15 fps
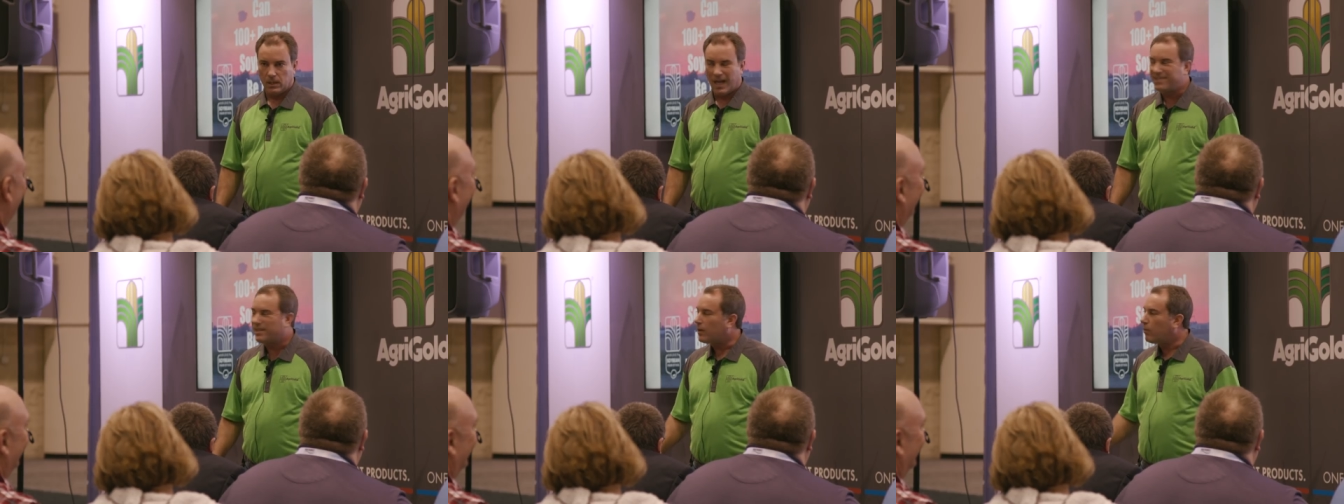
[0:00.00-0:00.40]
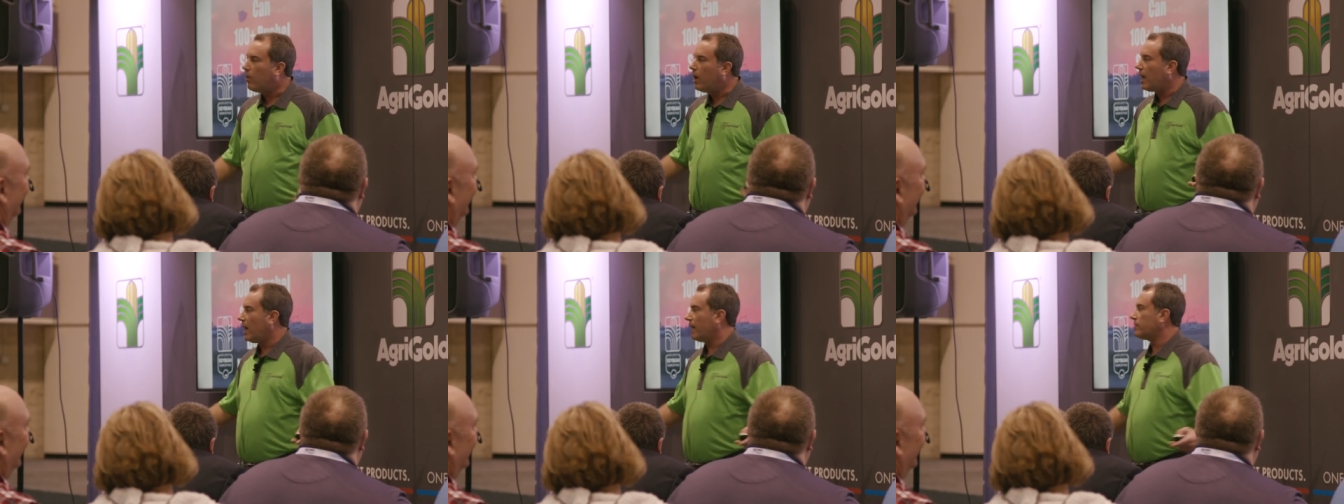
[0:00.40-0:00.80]
I said,
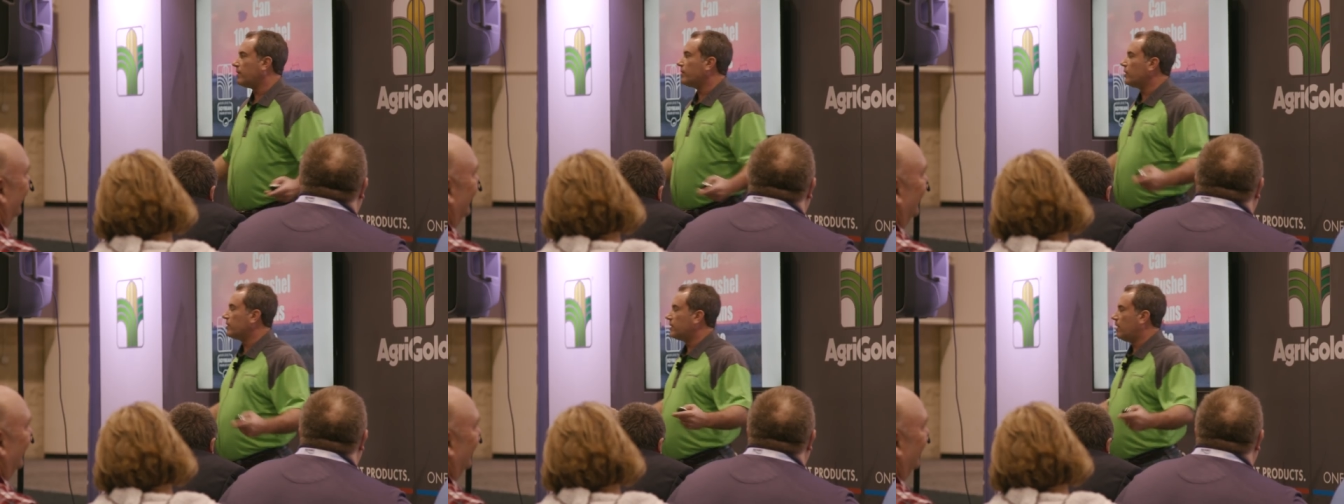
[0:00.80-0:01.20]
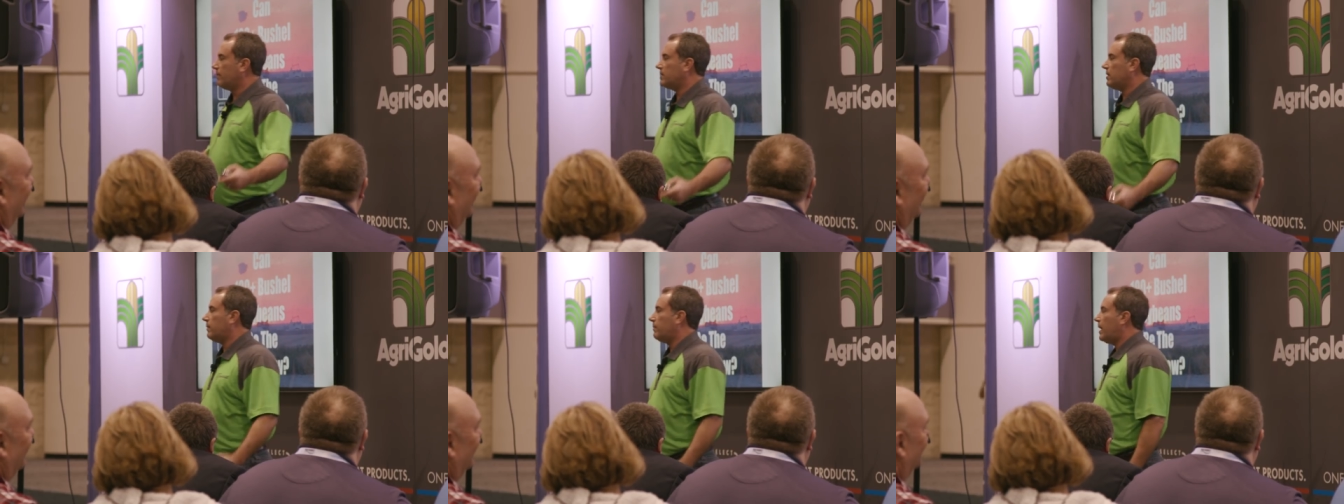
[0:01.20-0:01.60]
what? I thought you were going to tell
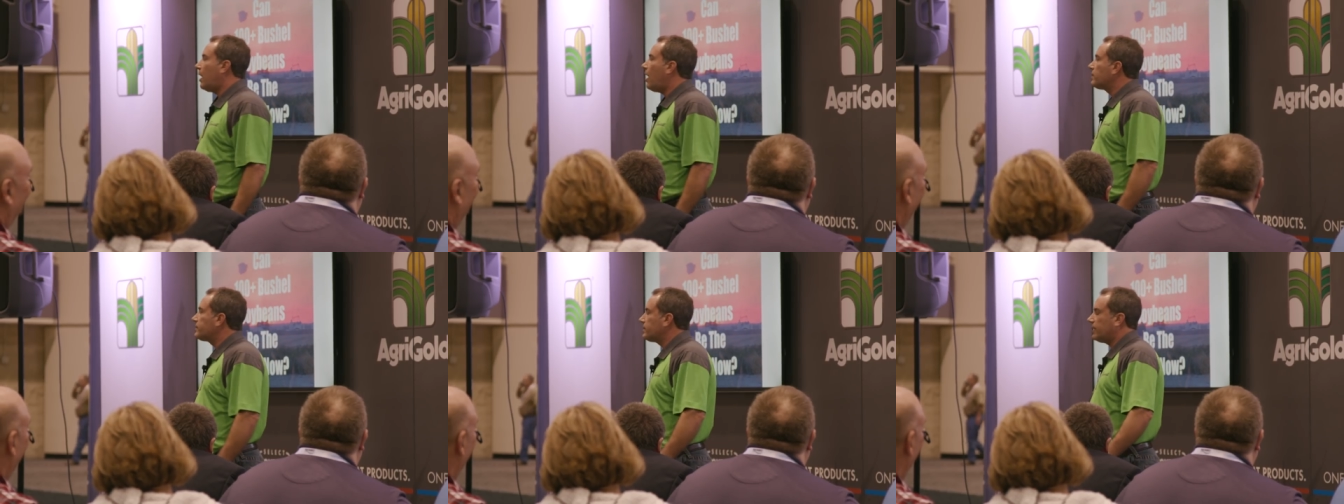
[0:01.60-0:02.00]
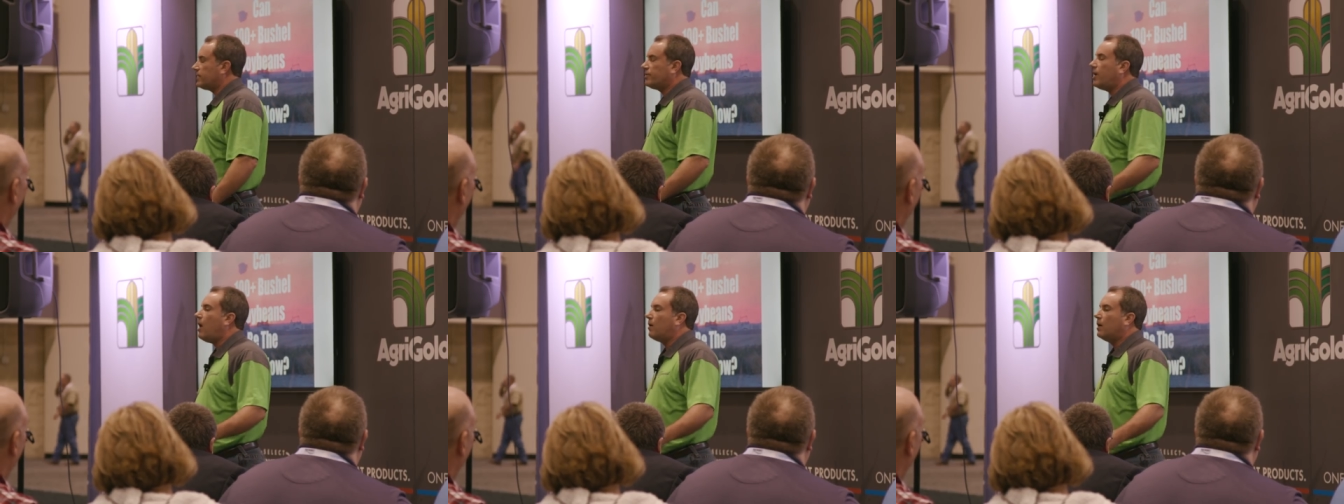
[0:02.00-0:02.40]
me something about hogs. He
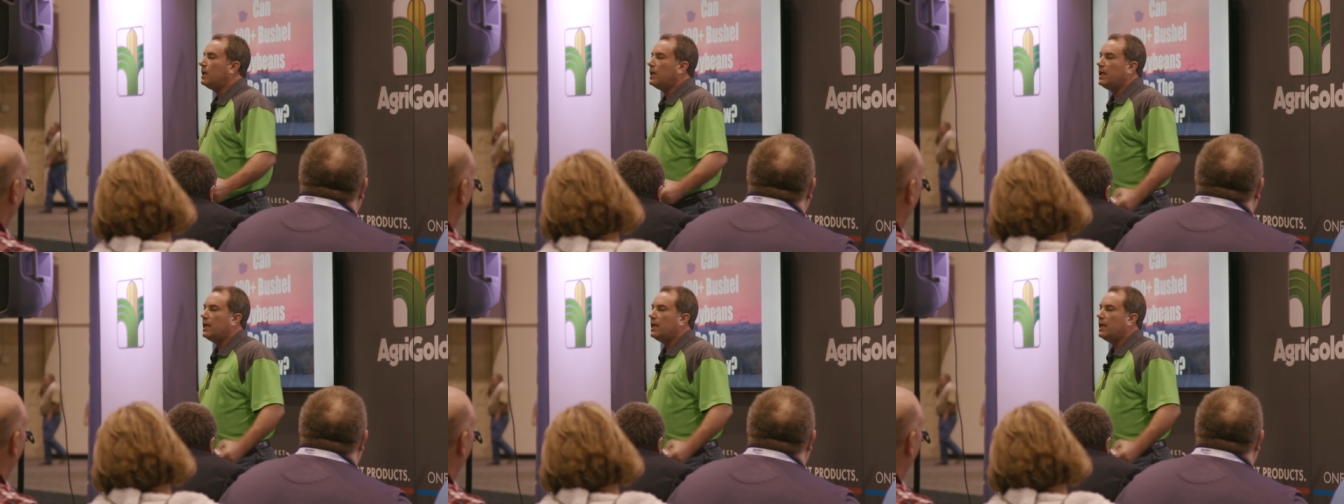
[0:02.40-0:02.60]
says, no.